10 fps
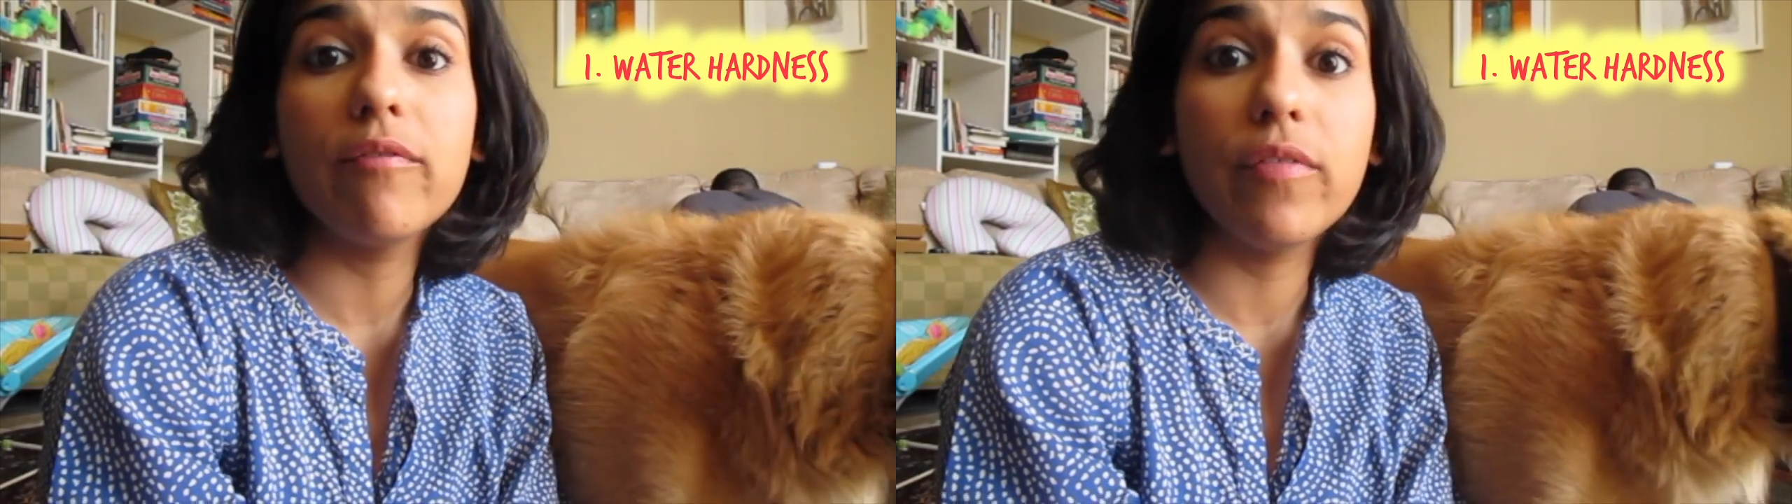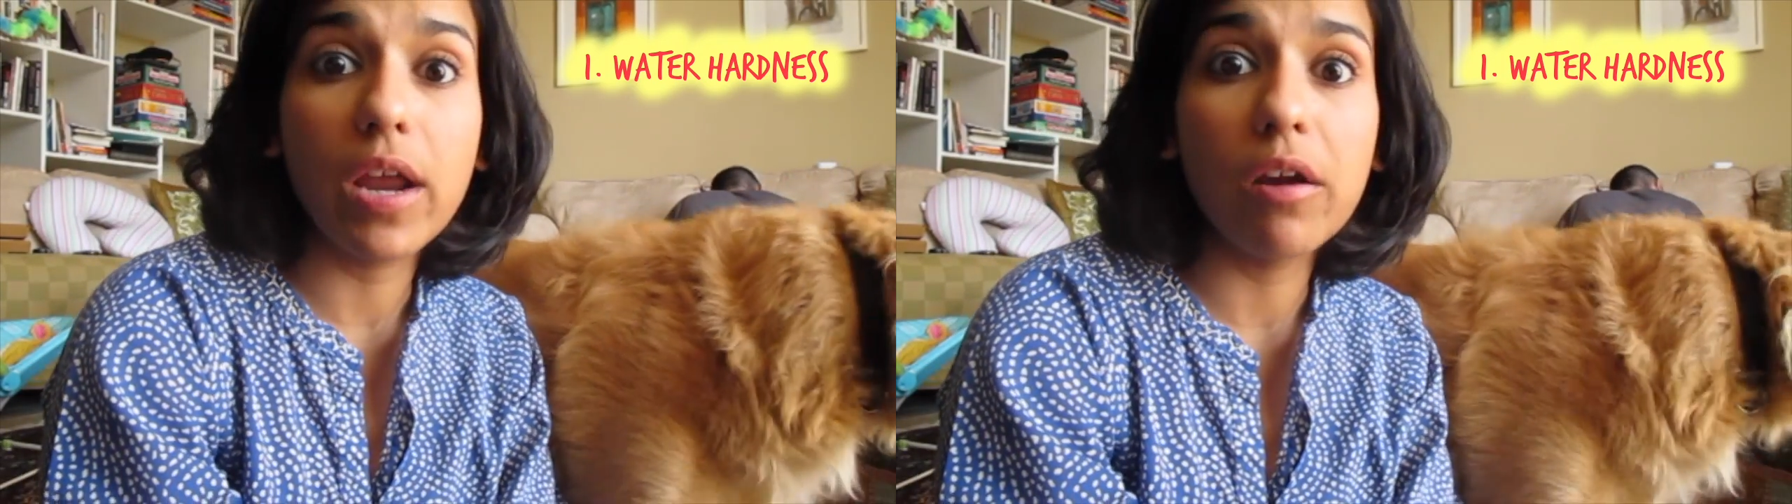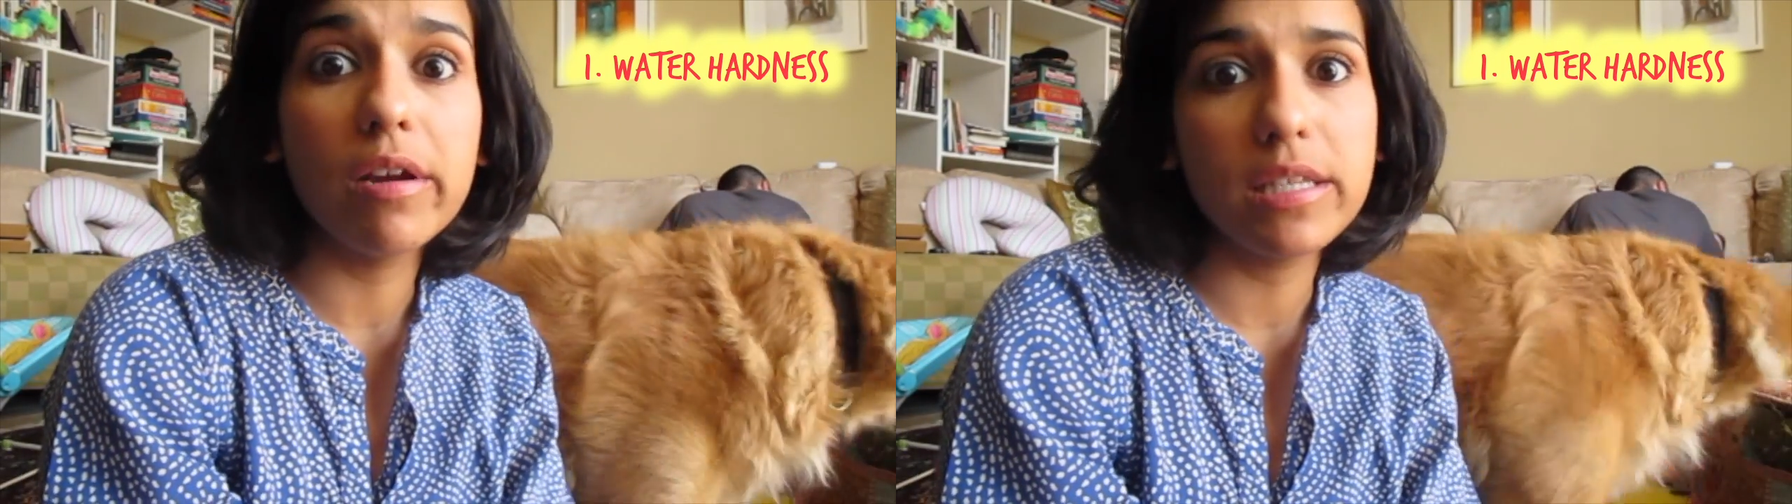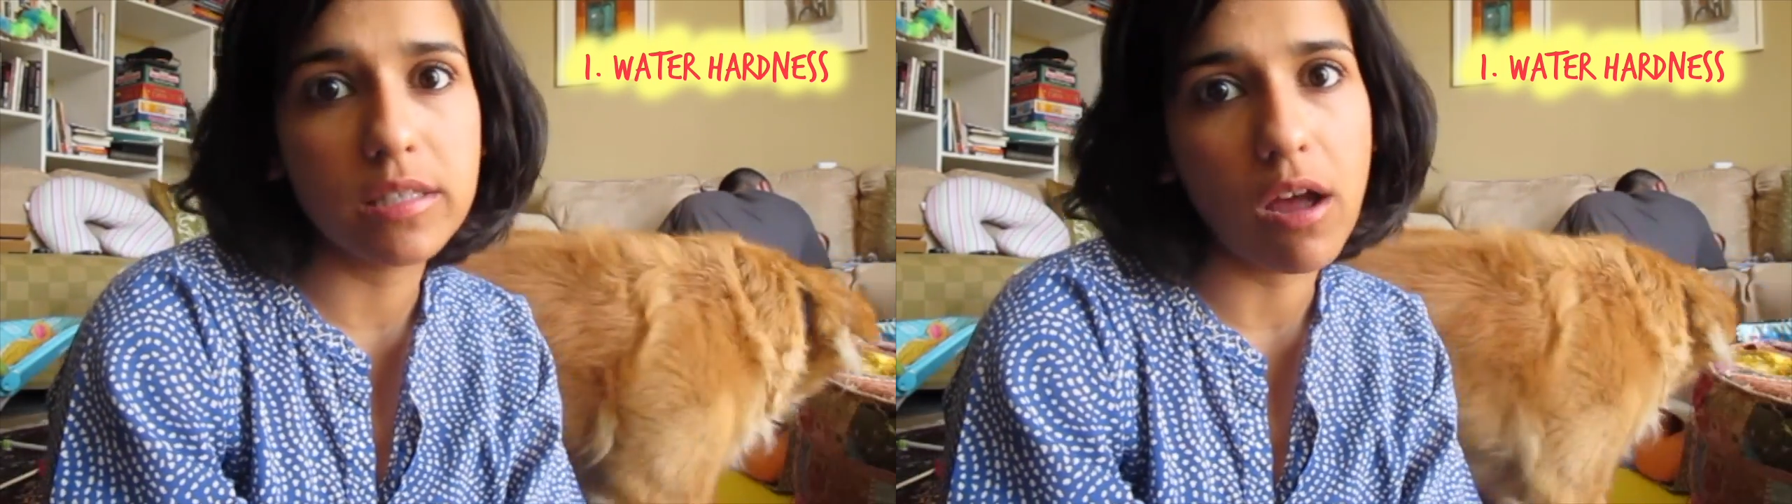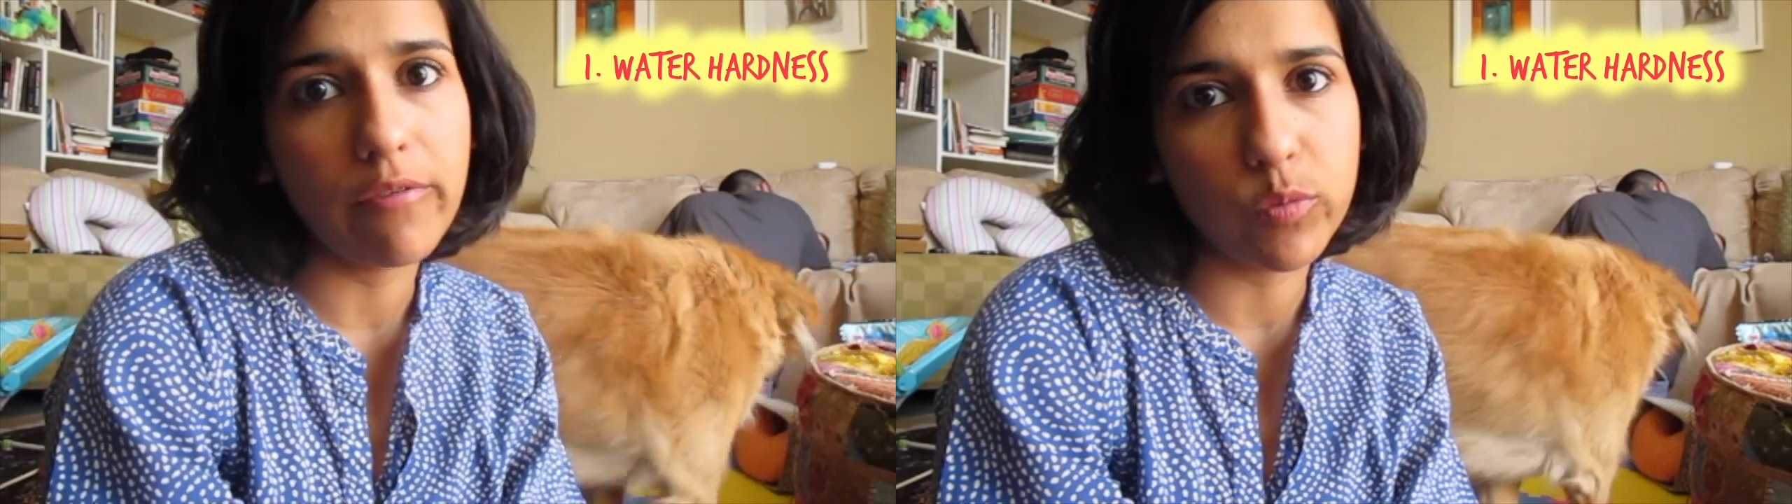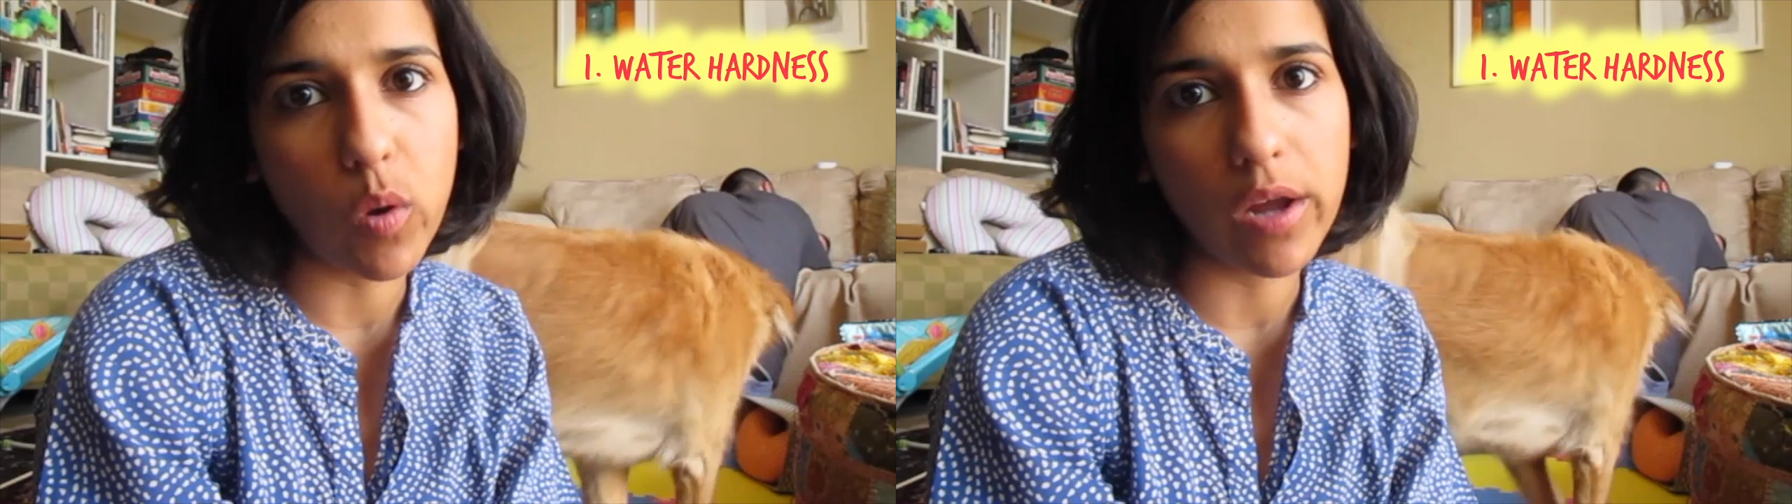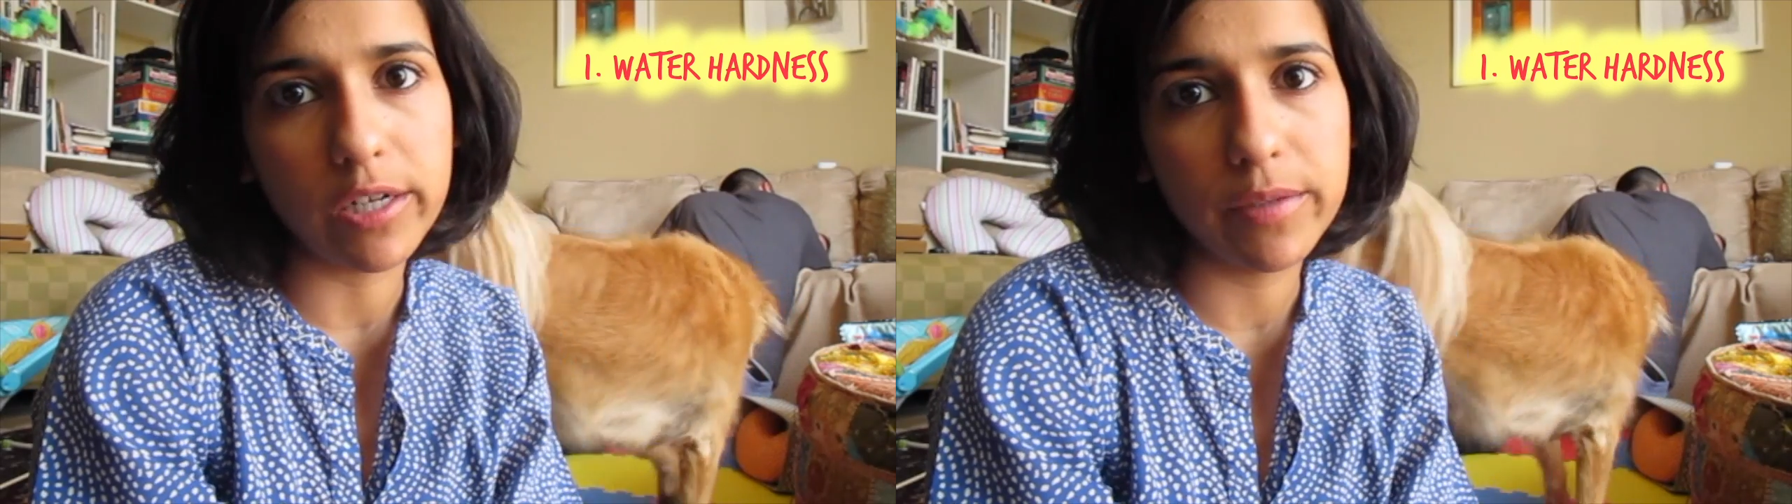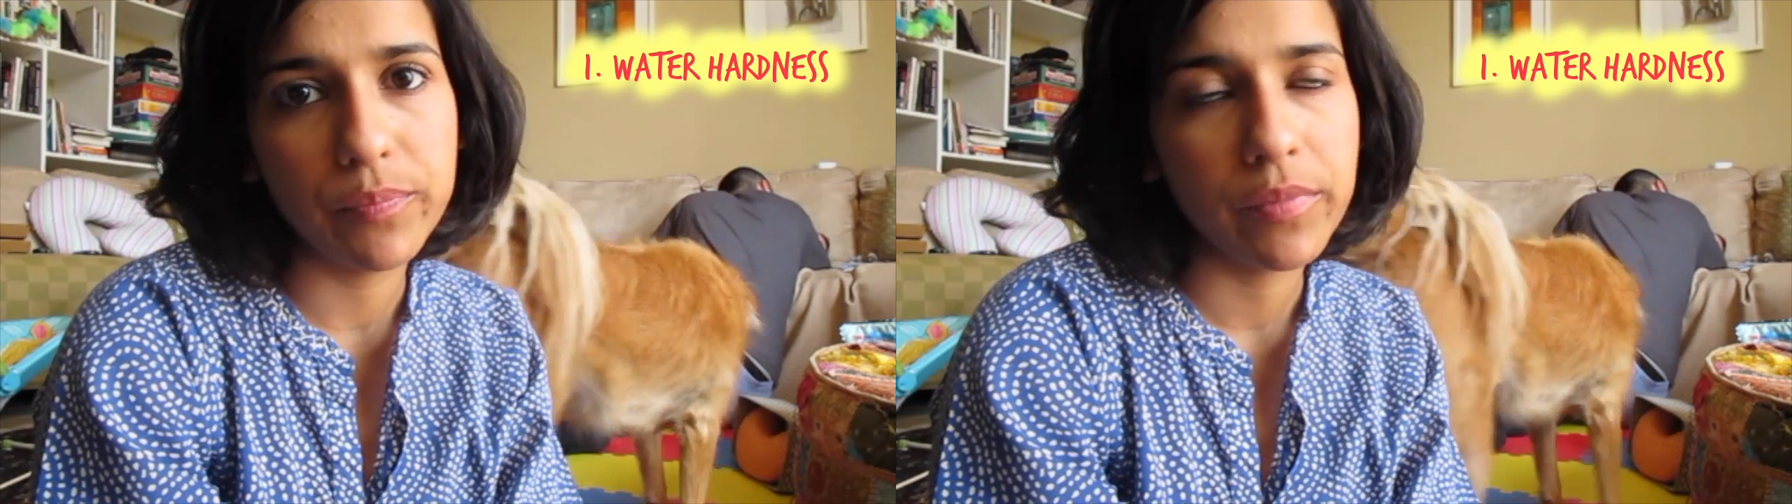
very soft water.